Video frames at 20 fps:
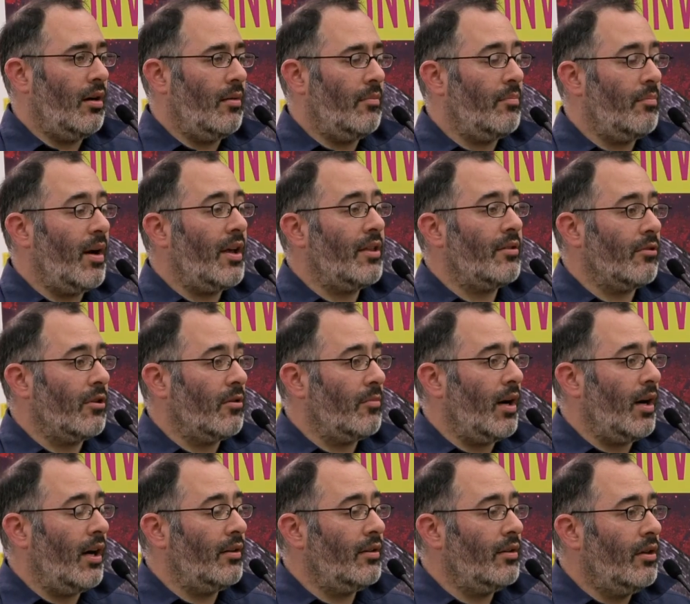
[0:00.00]
by the
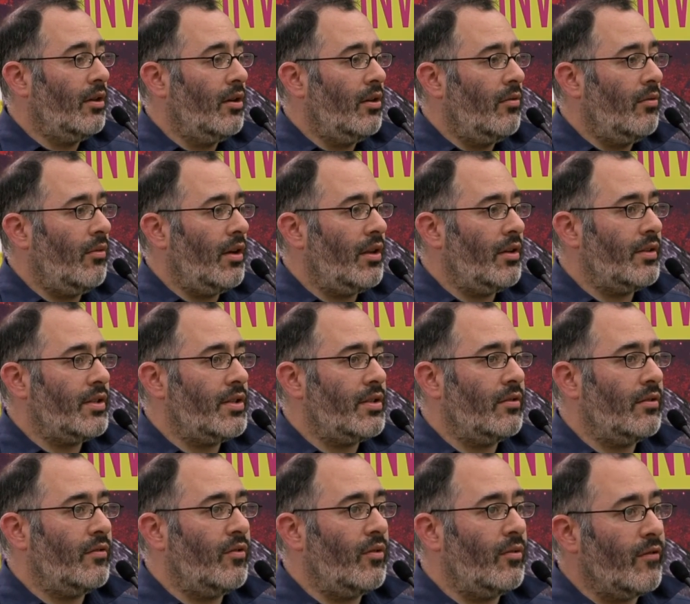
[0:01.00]
robot, whether it's in
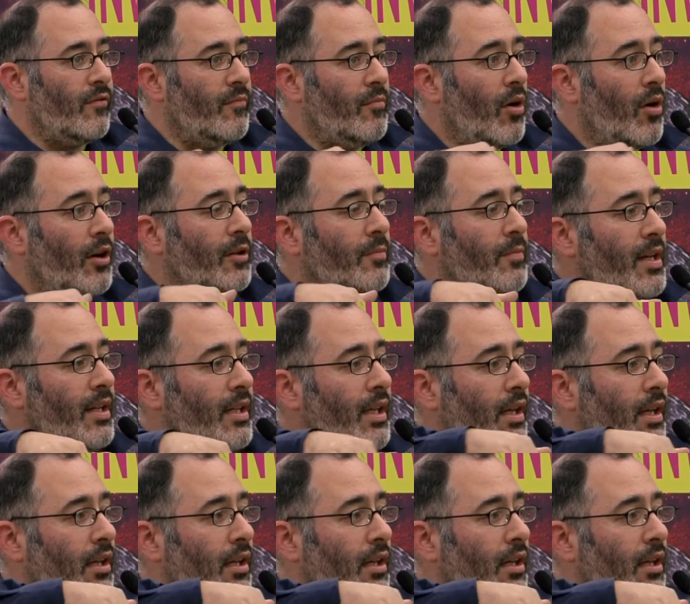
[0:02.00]
the form of mark making